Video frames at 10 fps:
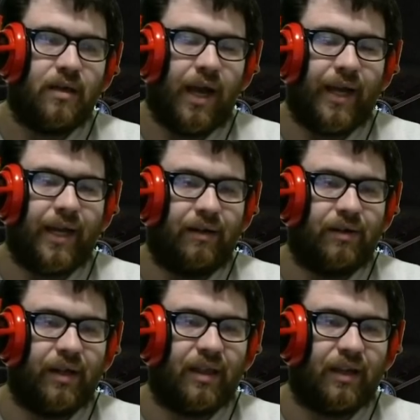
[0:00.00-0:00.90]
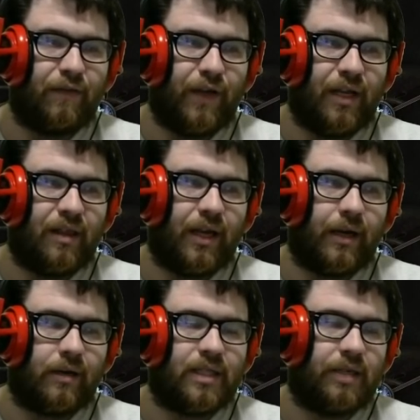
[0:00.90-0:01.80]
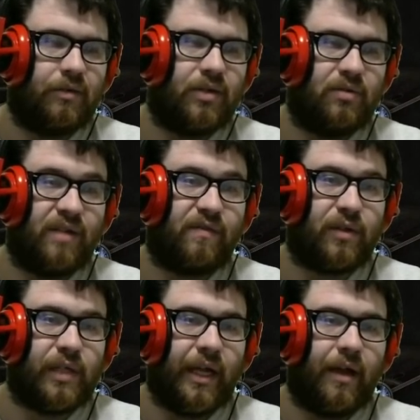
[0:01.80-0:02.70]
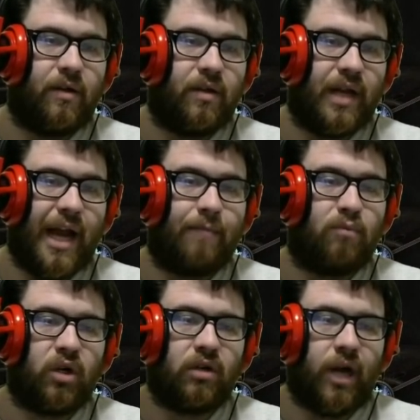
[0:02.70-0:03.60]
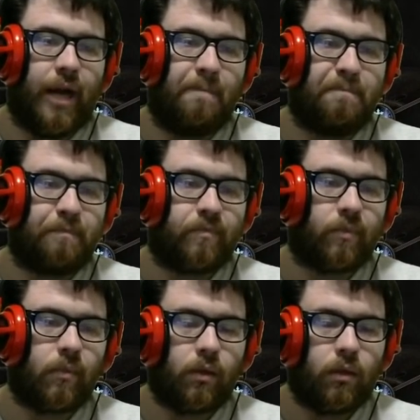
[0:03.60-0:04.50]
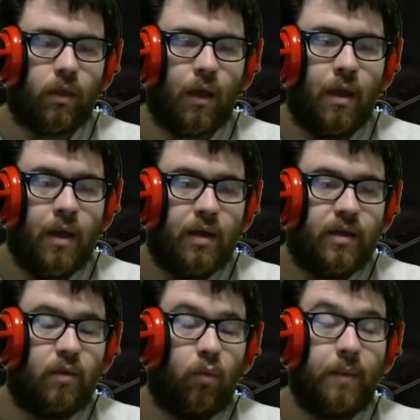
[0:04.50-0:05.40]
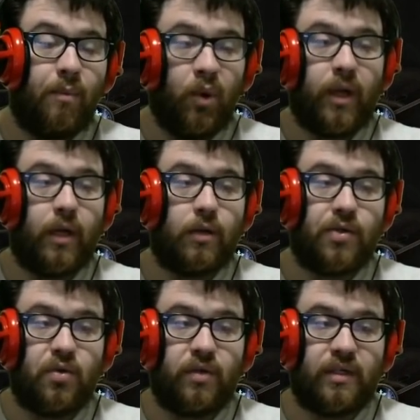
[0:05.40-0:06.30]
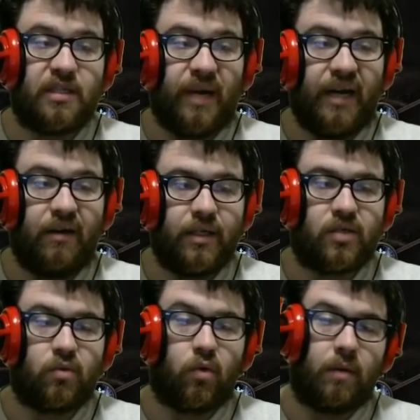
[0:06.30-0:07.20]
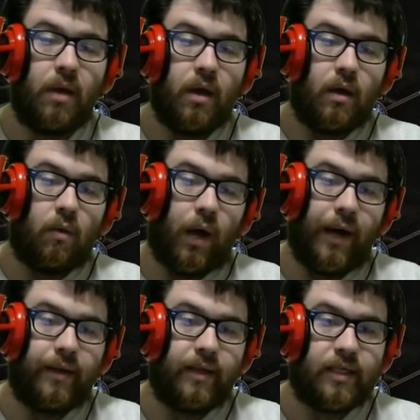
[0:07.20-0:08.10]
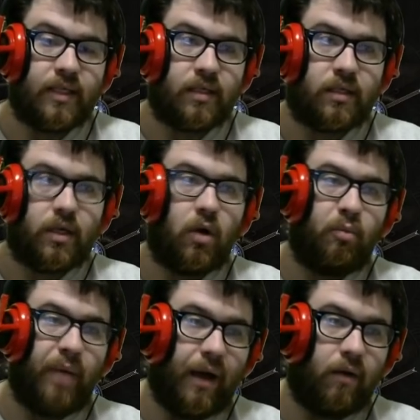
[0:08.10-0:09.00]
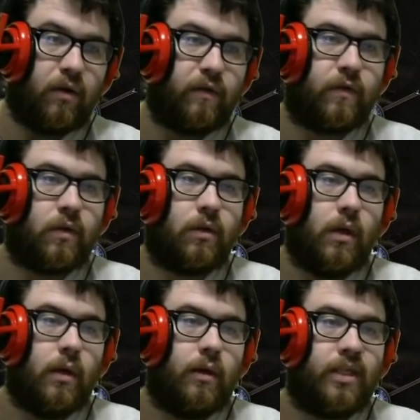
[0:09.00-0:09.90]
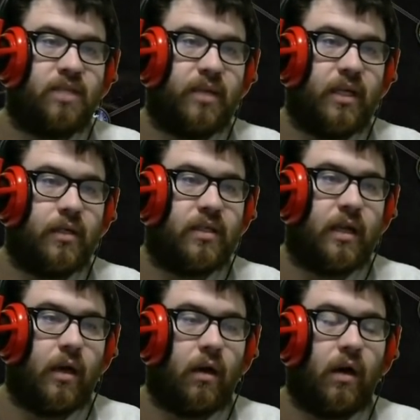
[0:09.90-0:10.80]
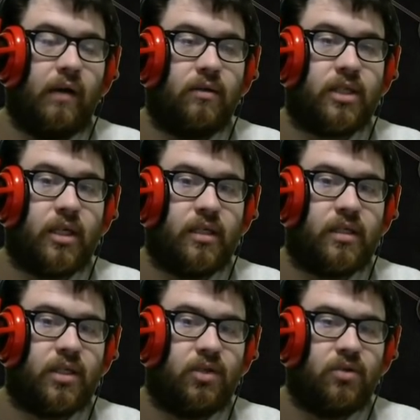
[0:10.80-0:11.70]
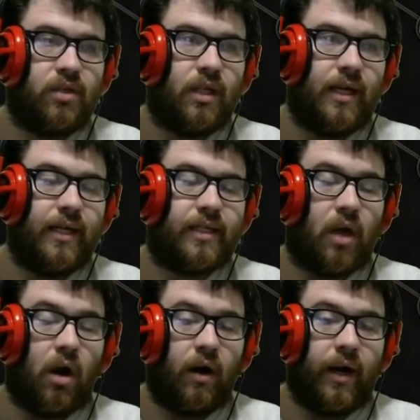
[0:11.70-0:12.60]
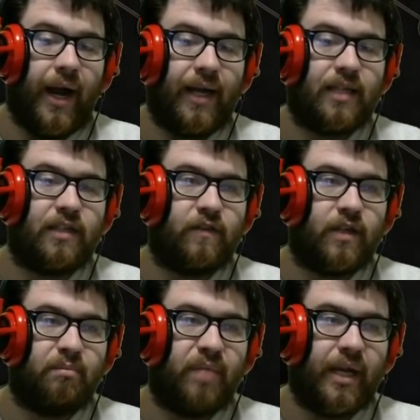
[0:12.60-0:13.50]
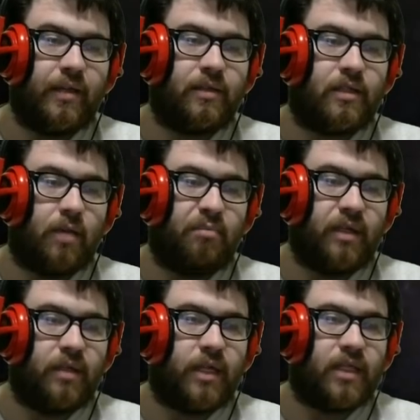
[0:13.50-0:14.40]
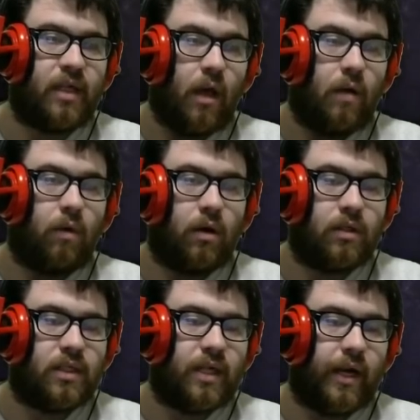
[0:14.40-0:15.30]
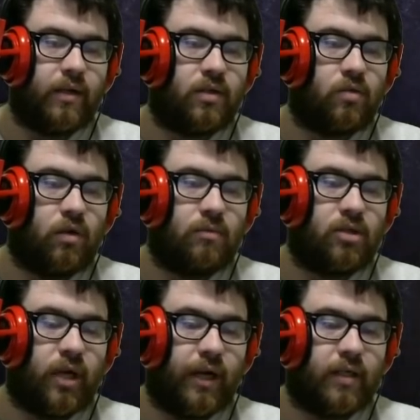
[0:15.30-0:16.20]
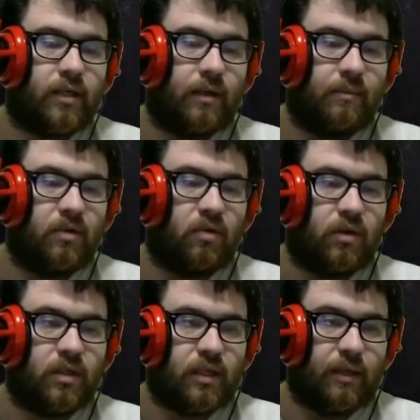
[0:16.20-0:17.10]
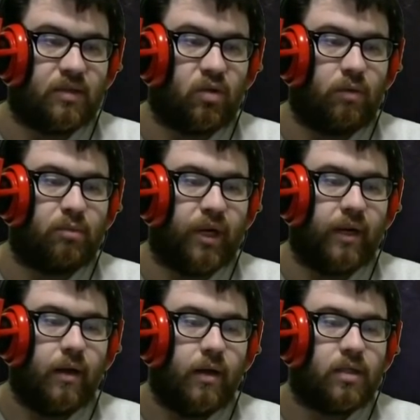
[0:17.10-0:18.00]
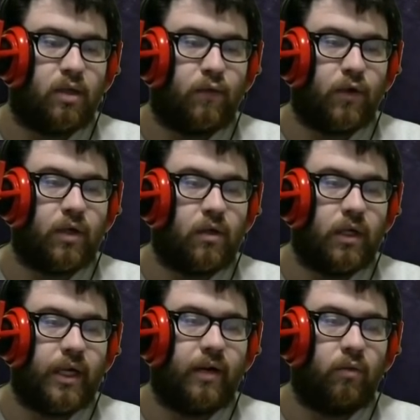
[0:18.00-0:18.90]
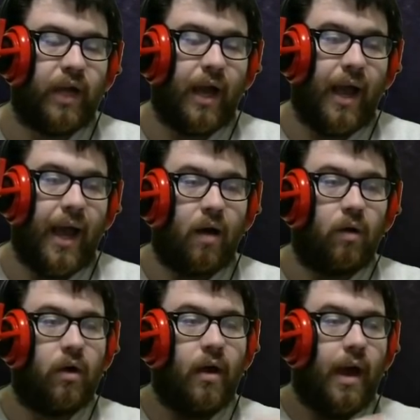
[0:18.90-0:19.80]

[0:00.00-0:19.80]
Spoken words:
I can't really think of anything else I would do differently other than add more crit. Then 1 point into Inspiring Swarm. Why this is so powerful is because it allows us to utilize our active companion's abilities while inside Swarm Strike, while inside Swarmblade. So if we're going to look here, we got Howl.